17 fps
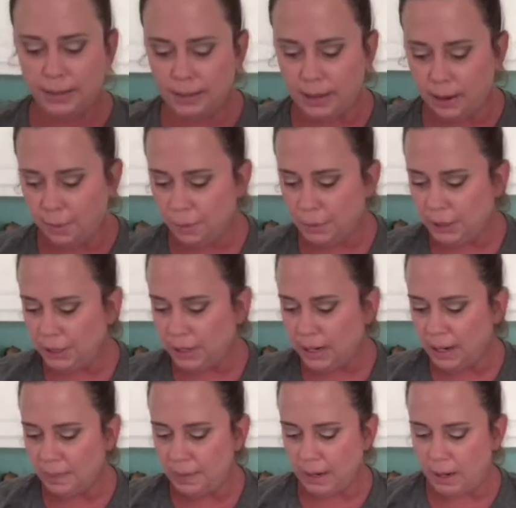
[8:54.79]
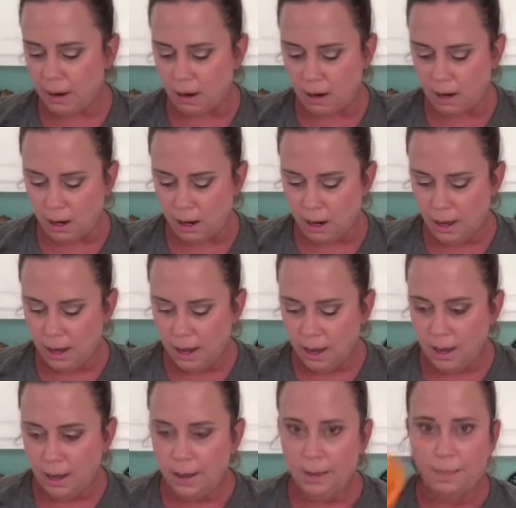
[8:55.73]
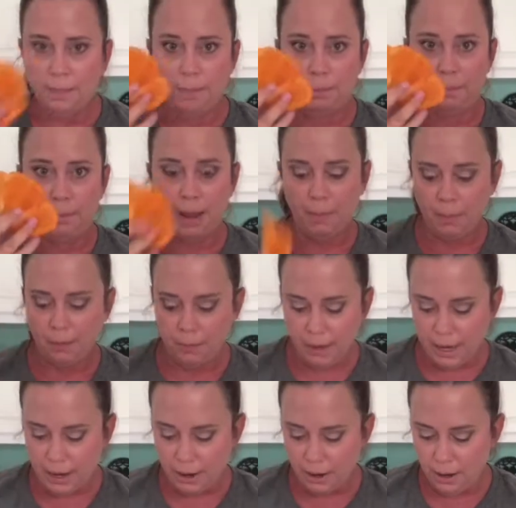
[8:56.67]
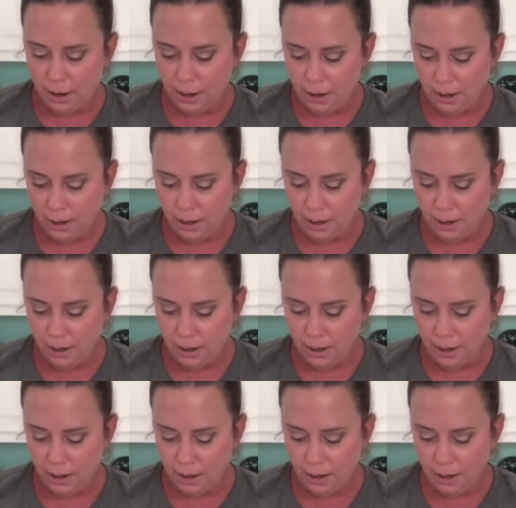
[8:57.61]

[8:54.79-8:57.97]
So we're just going to put our pepper here,